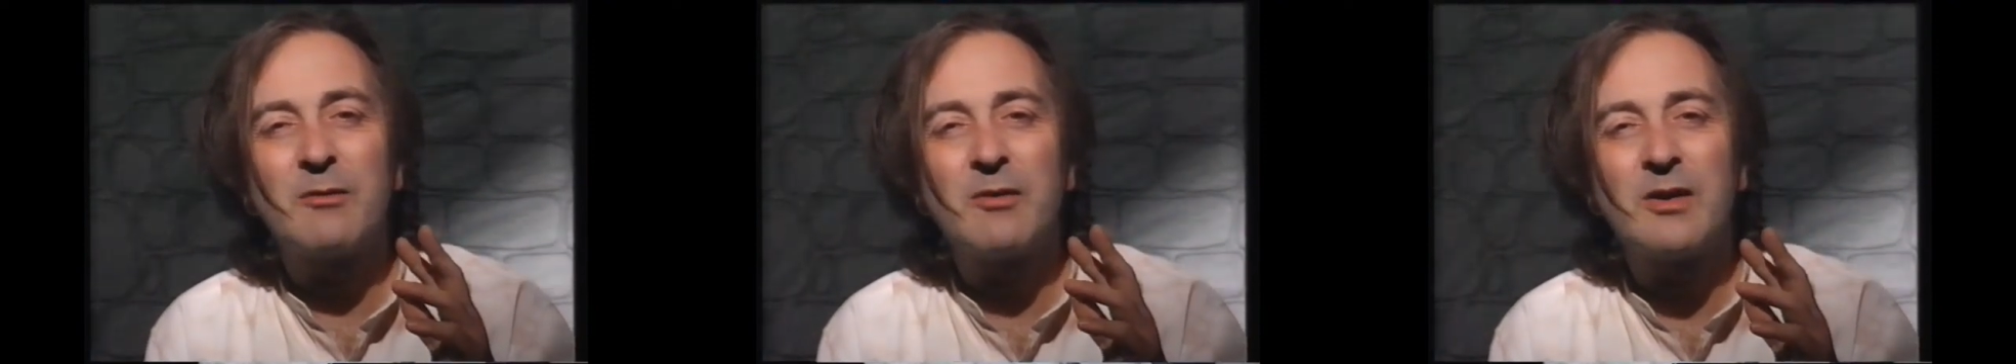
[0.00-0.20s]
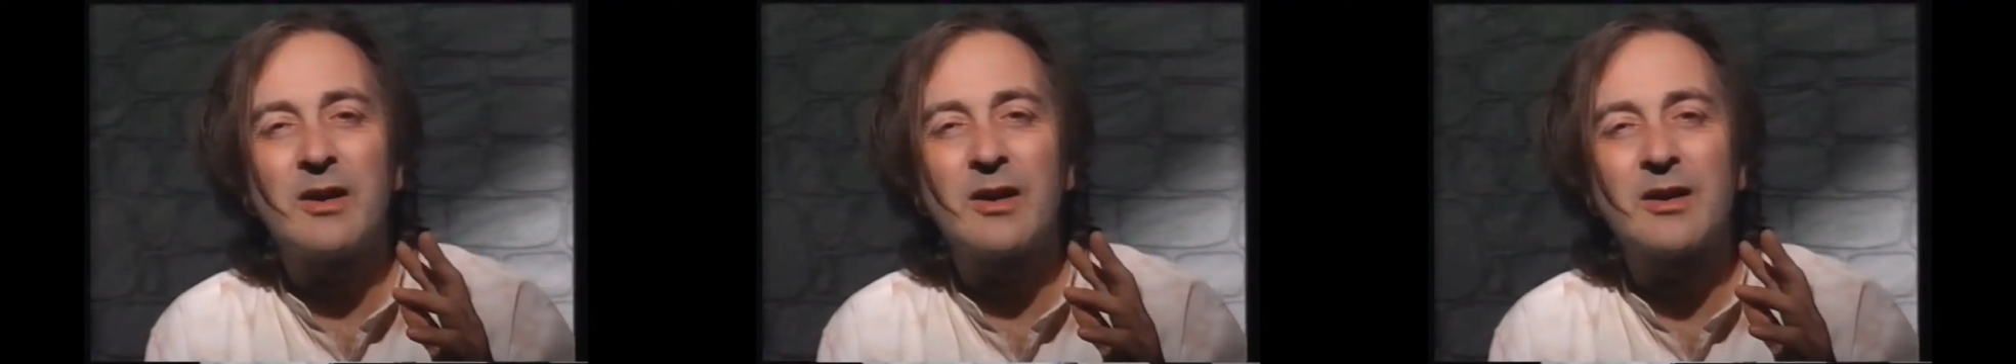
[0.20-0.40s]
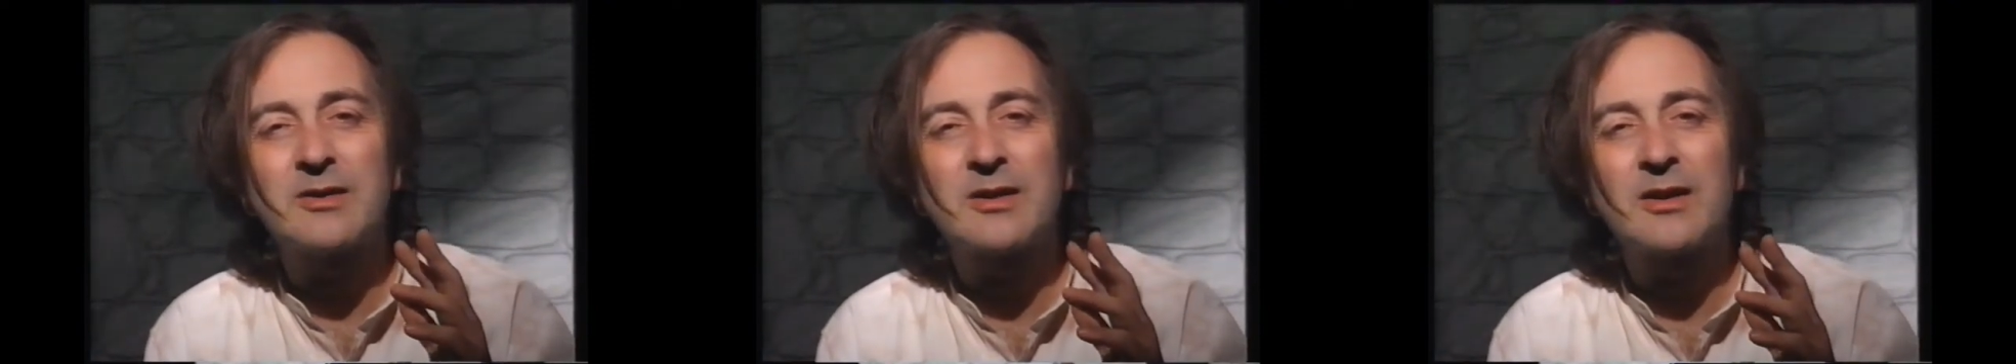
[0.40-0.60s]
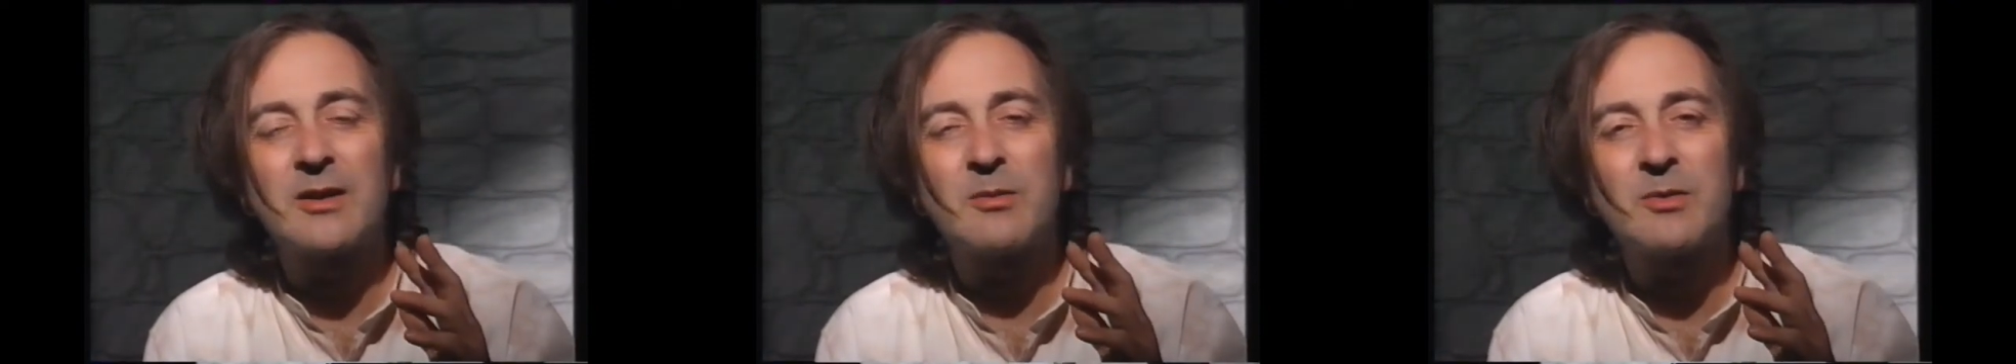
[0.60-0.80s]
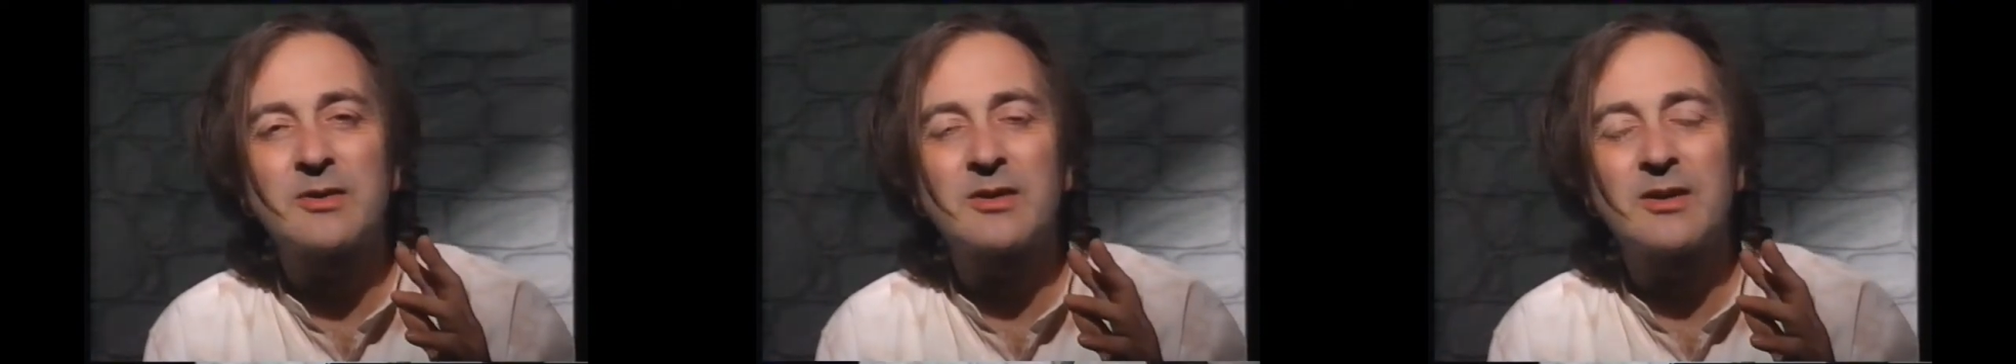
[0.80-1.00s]
realised that
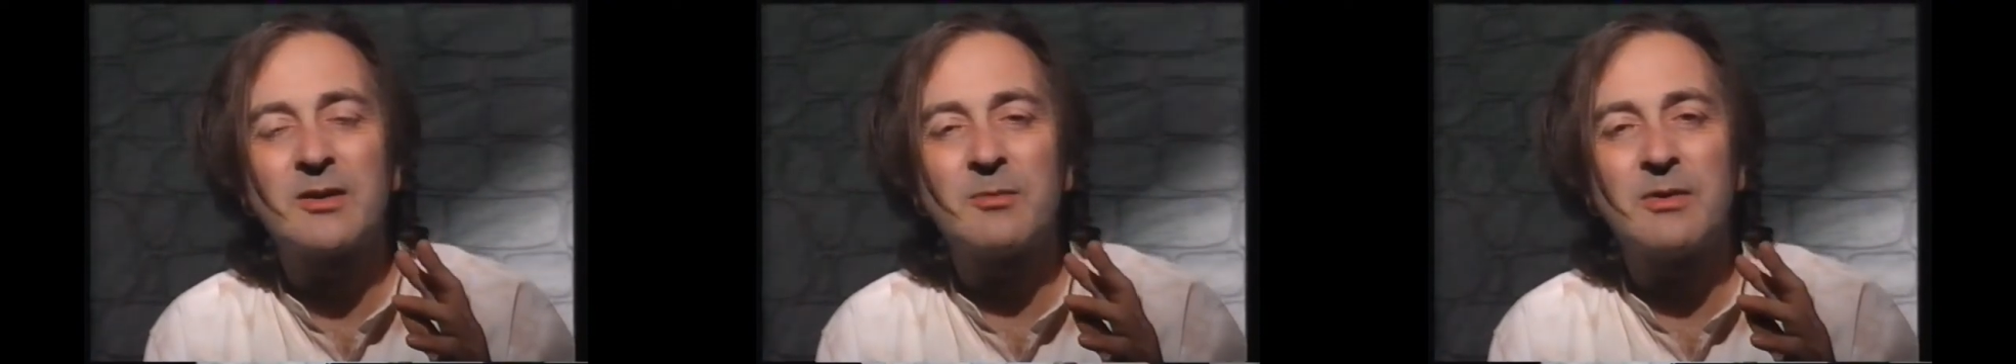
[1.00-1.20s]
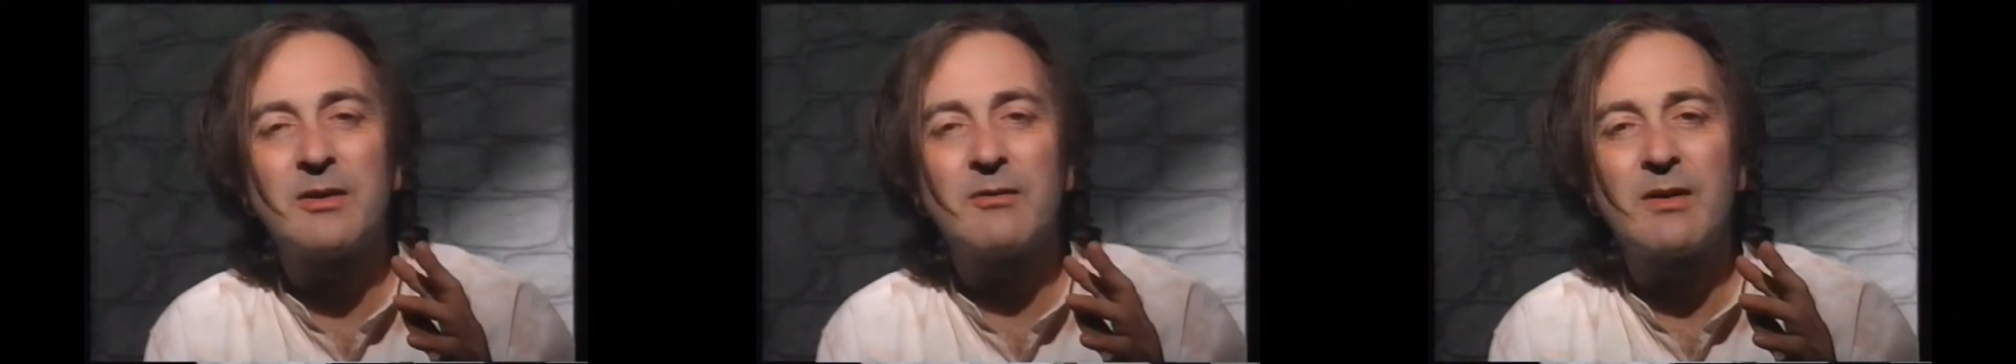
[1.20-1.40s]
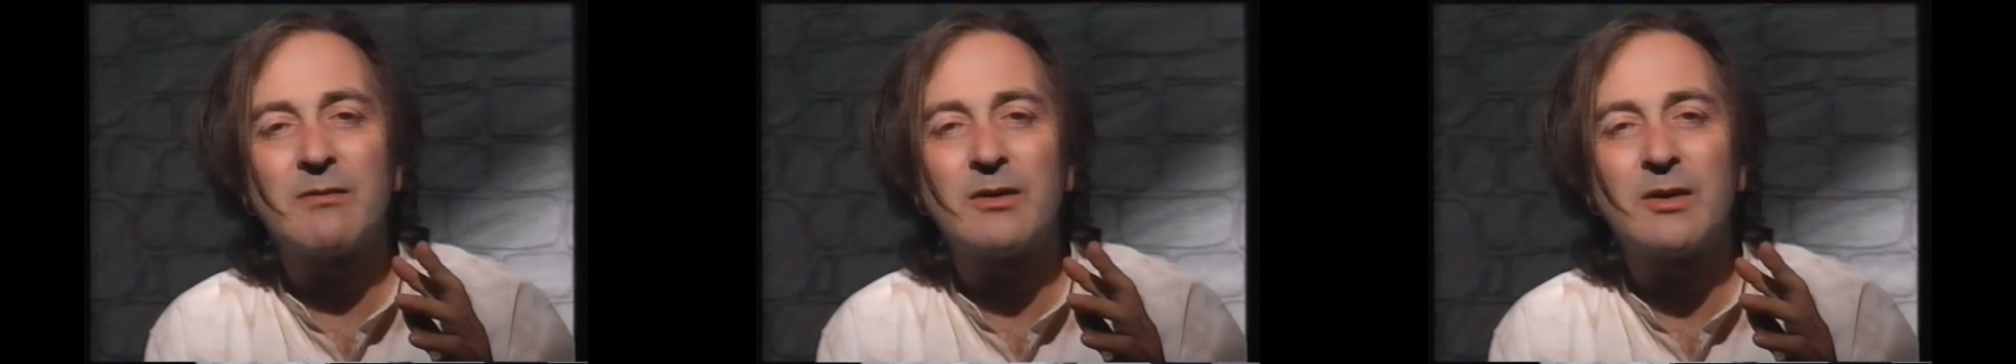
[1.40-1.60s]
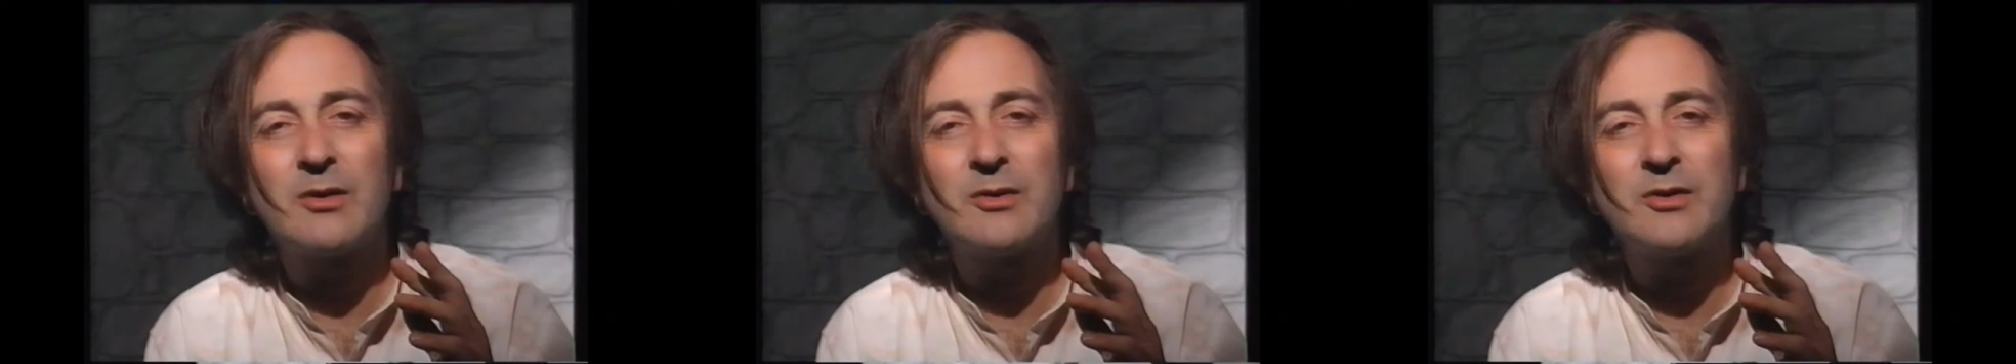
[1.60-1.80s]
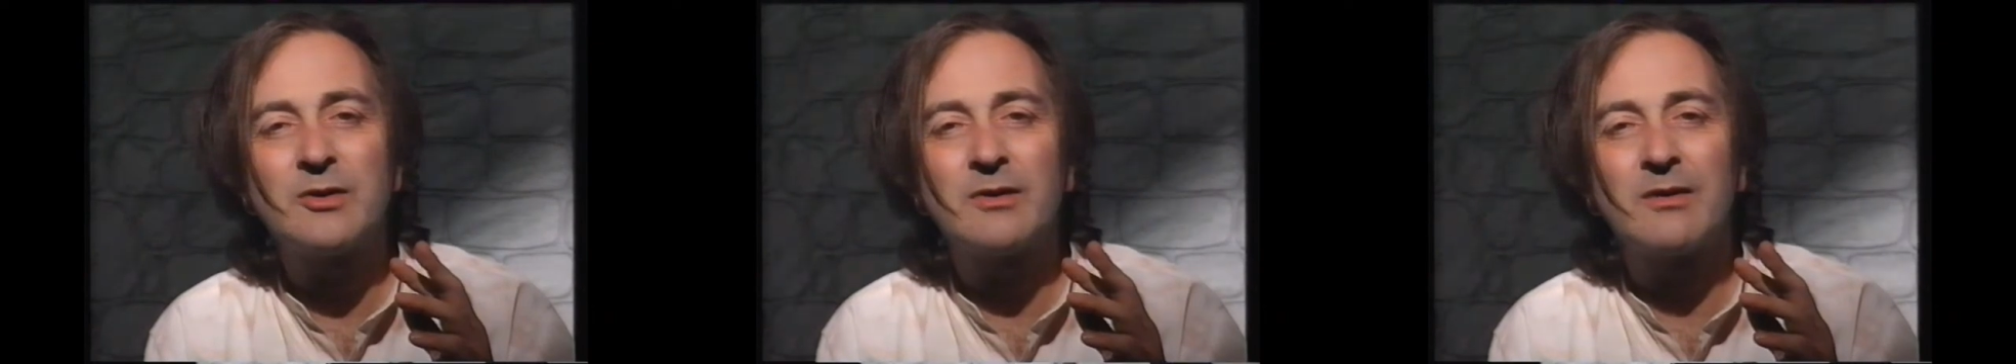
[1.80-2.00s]
there wasn't going to be a
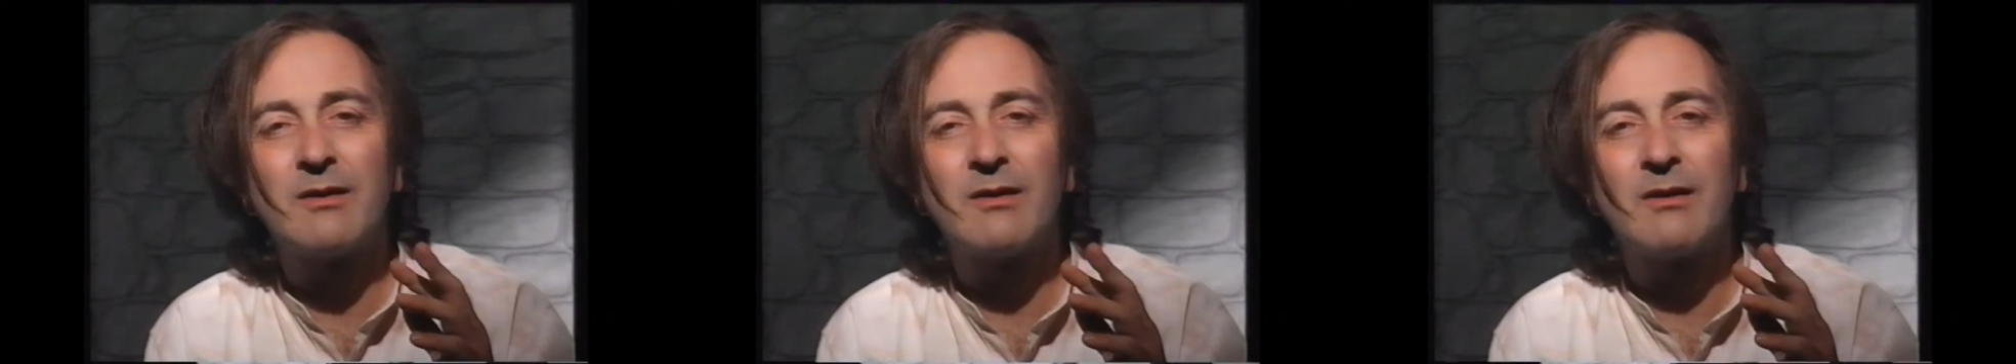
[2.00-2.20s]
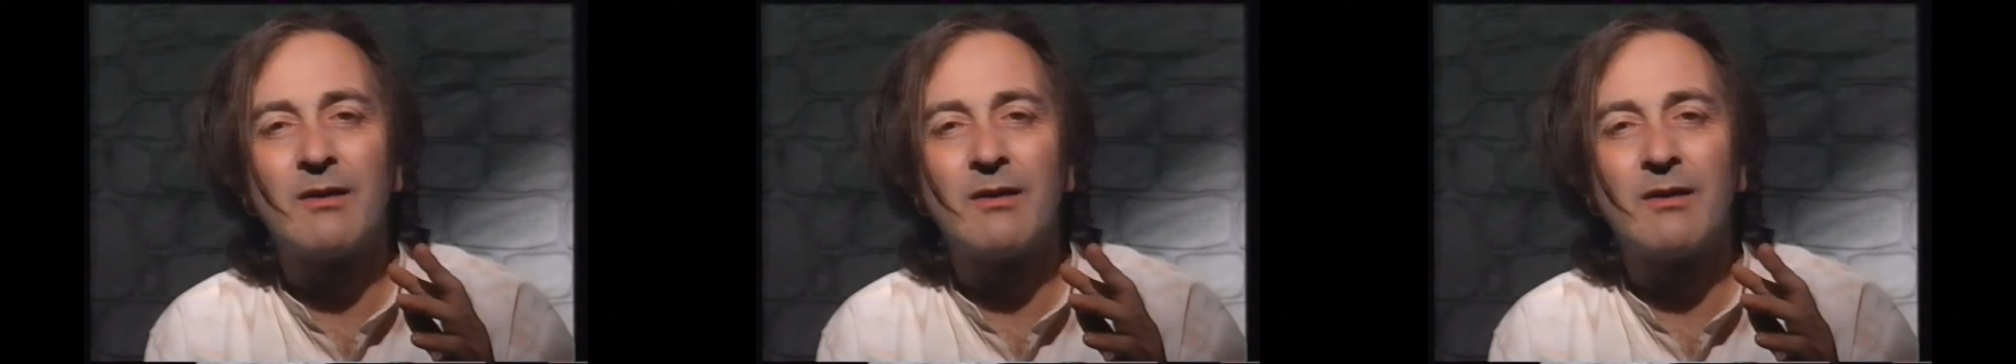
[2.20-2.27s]
revolution.